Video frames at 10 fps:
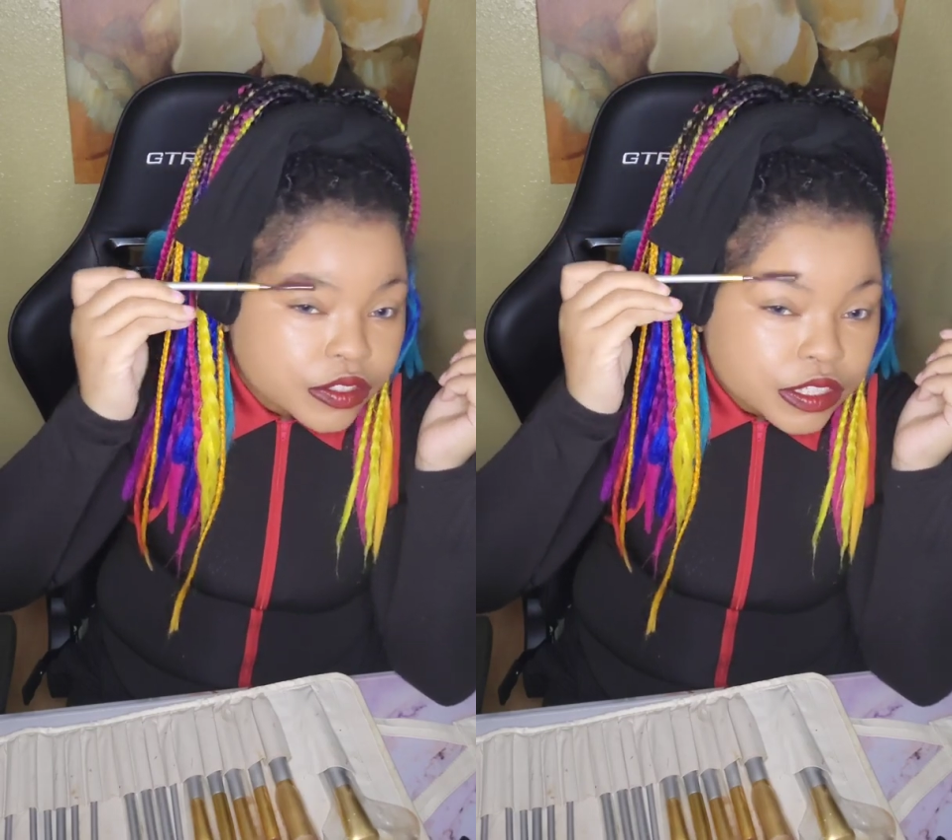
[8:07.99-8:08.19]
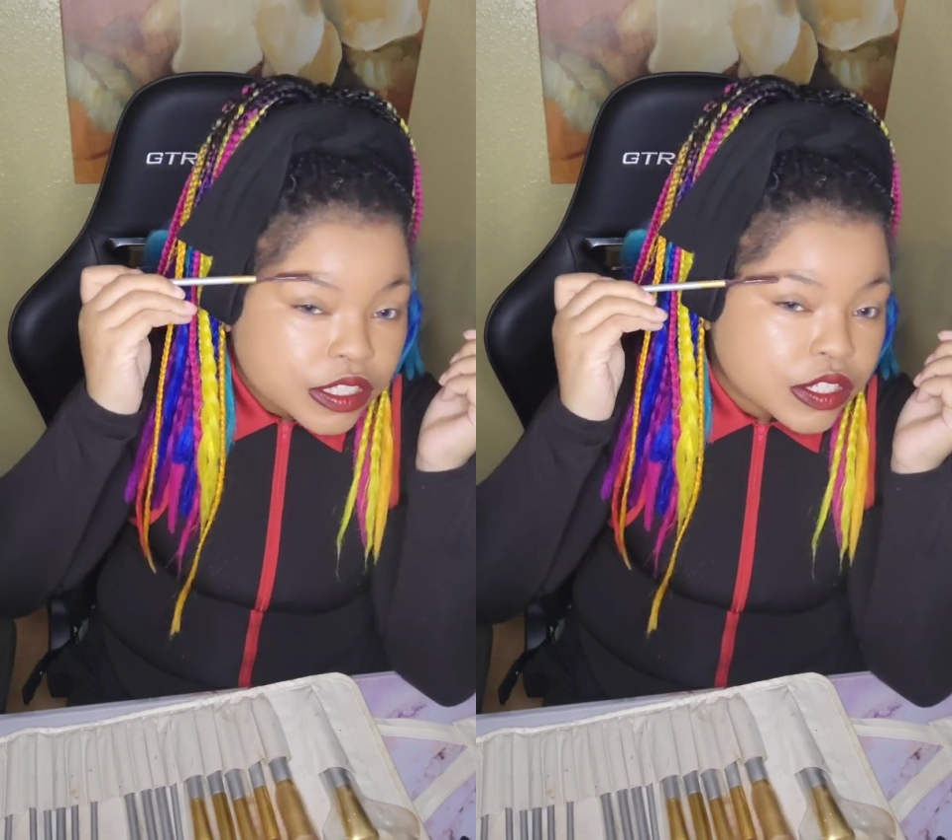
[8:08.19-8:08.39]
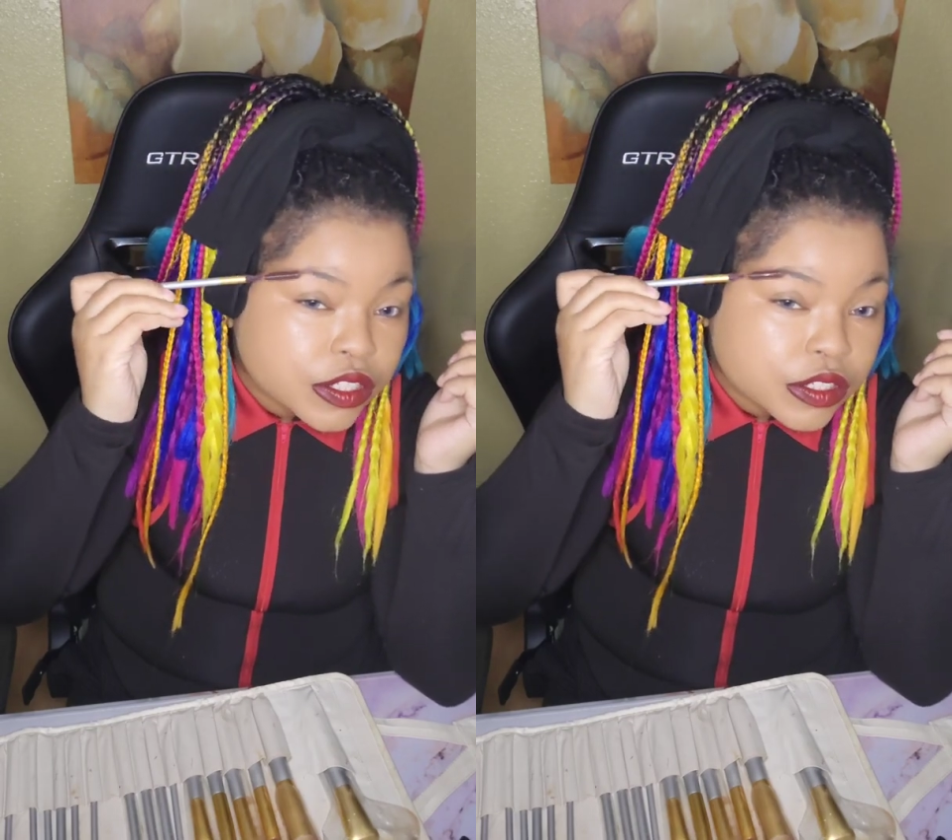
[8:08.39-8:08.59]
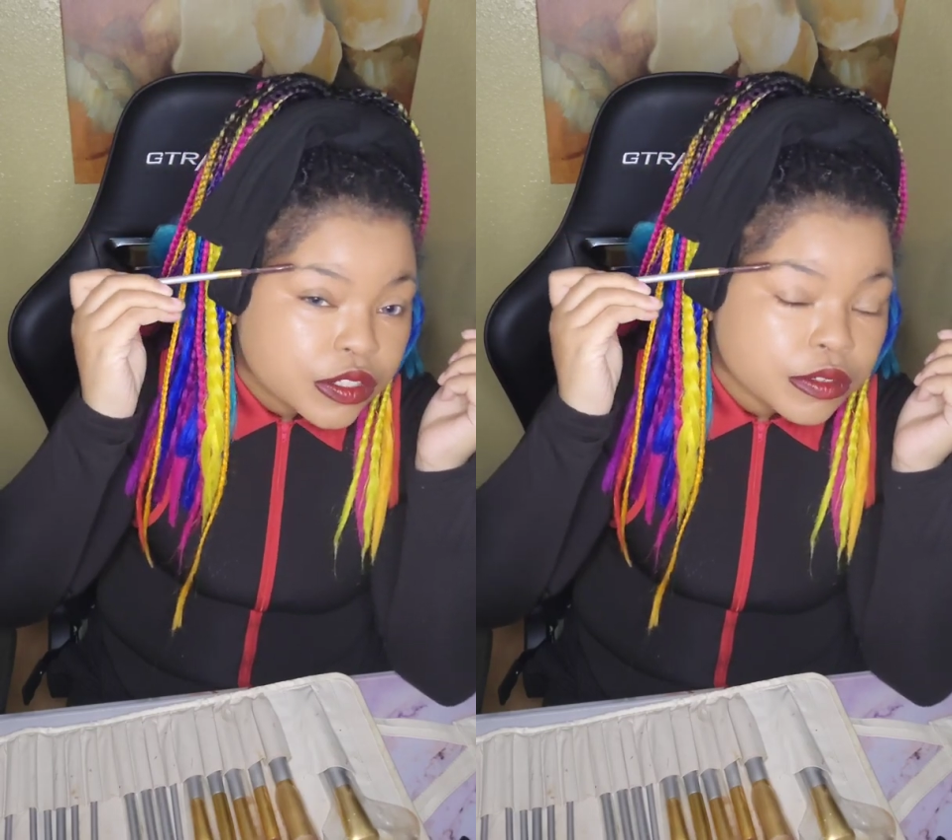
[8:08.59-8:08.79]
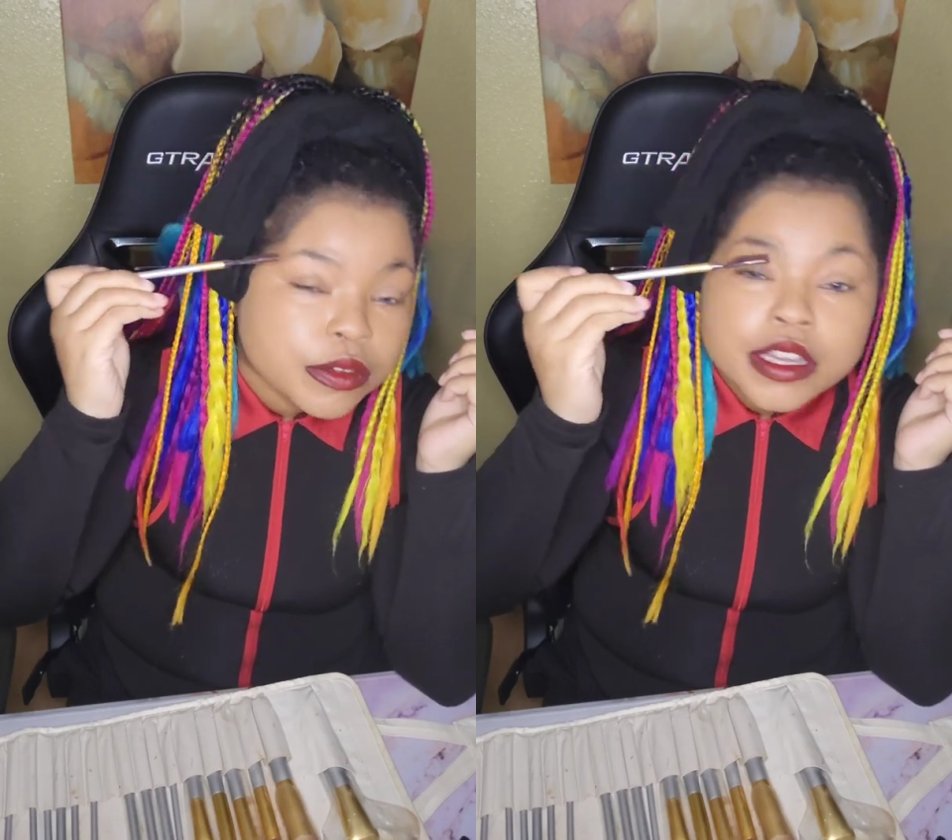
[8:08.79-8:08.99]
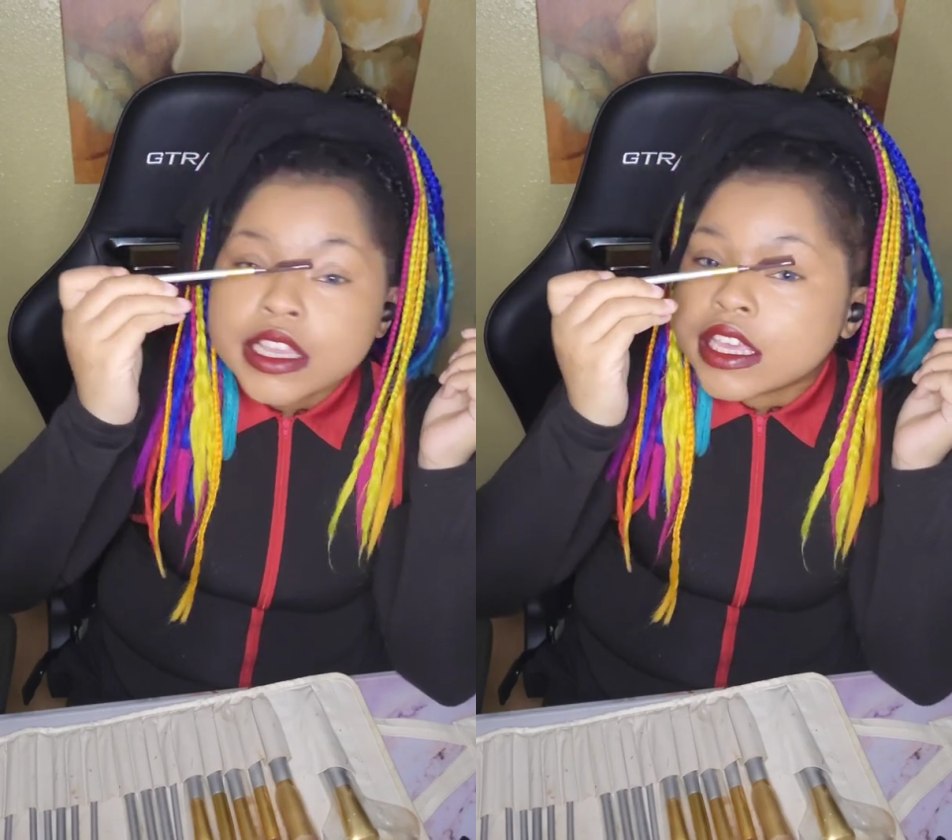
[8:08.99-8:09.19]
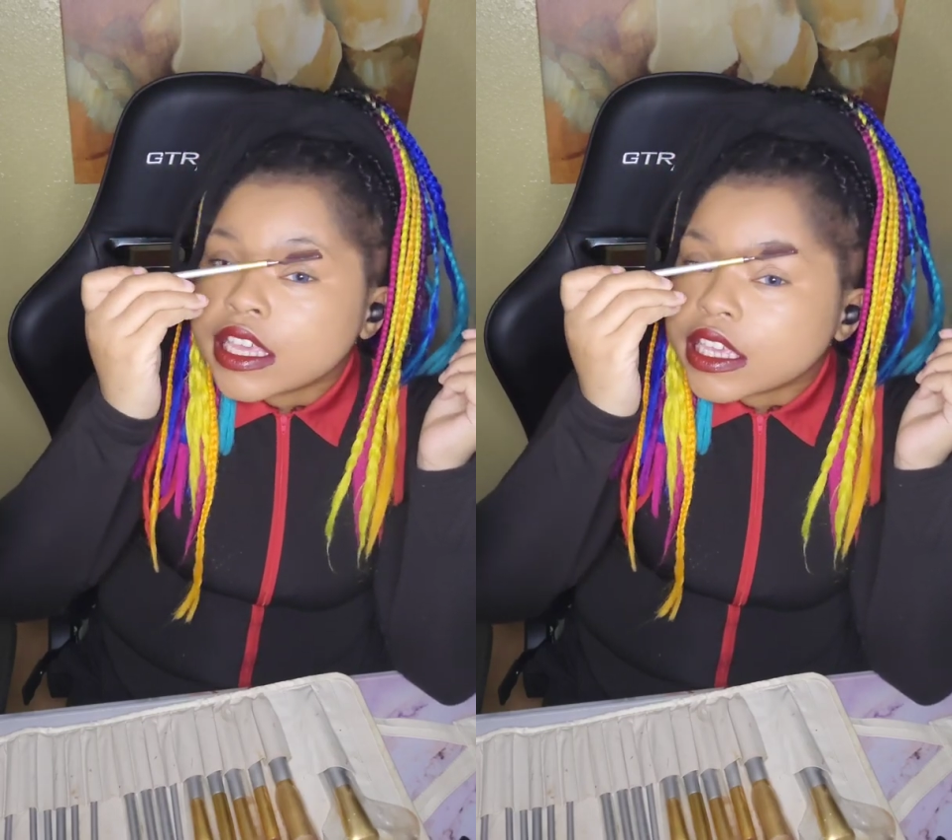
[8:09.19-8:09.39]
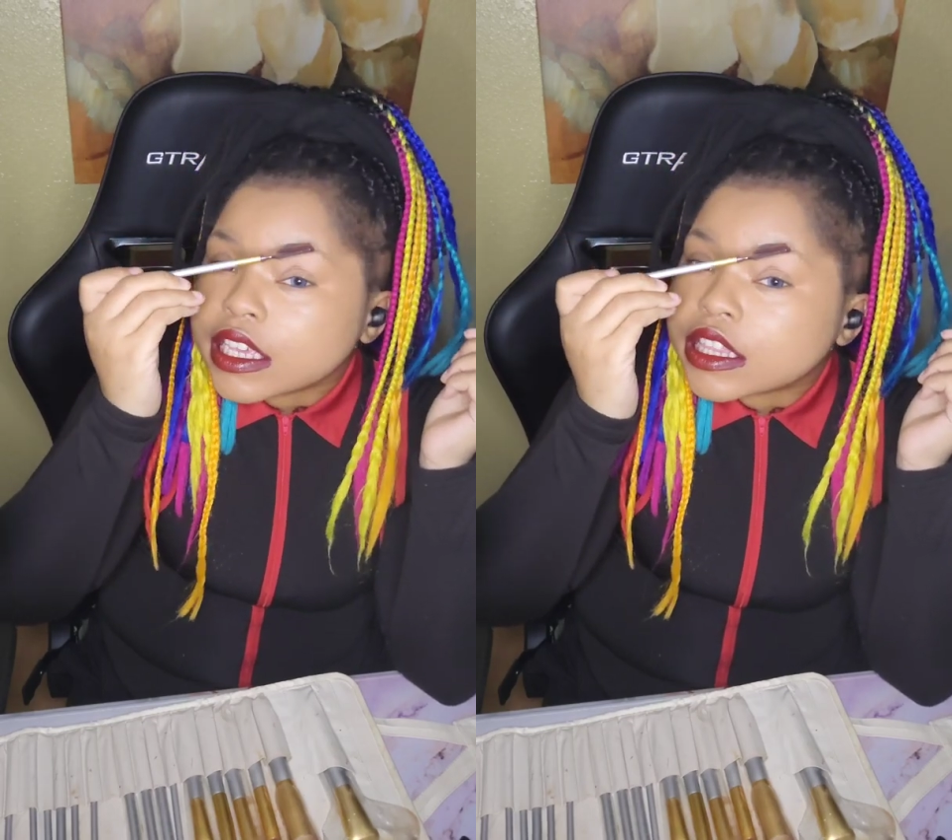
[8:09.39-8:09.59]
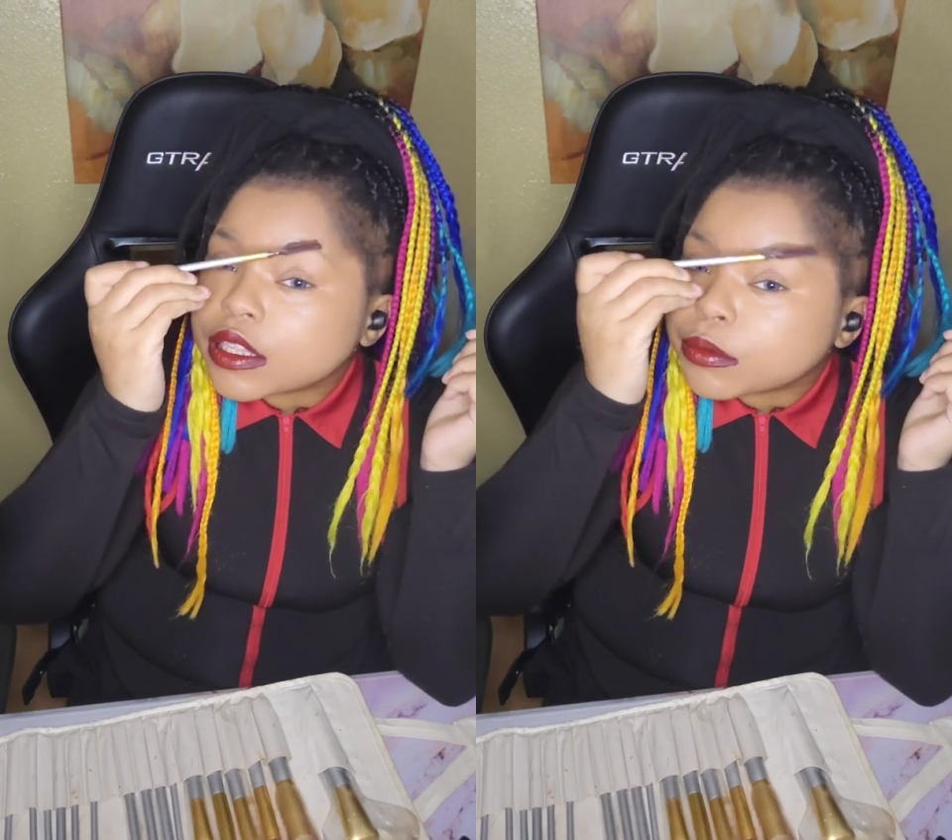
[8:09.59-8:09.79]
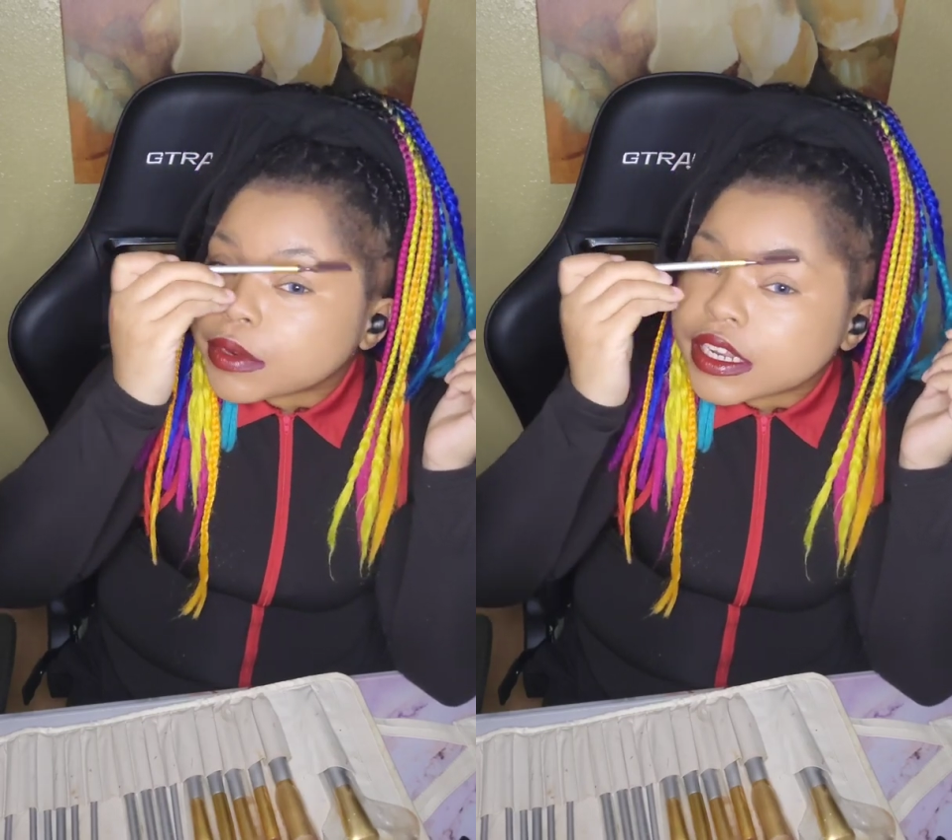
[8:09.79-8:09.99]
just to get
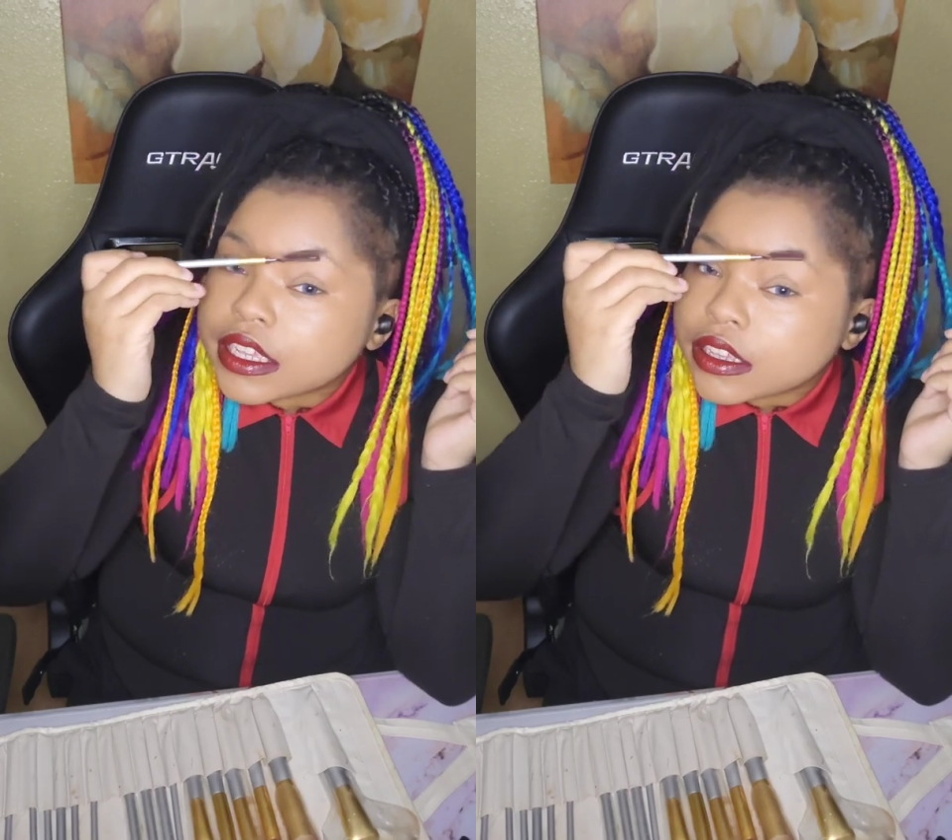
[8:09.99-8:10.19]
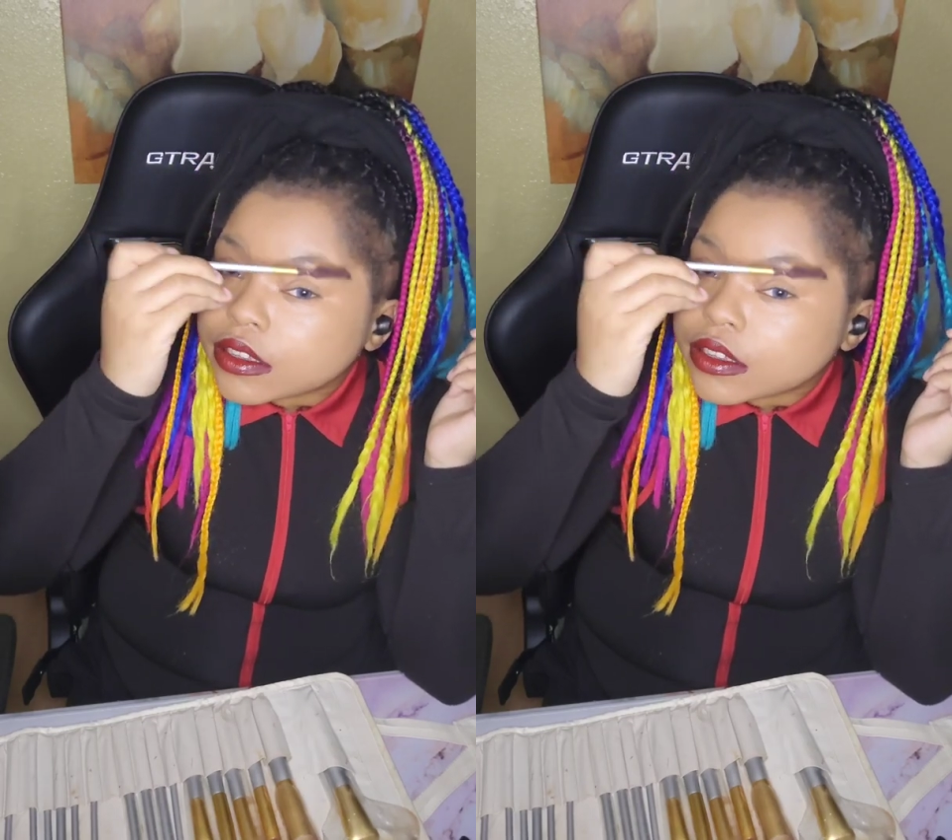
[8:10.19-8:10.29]
them ready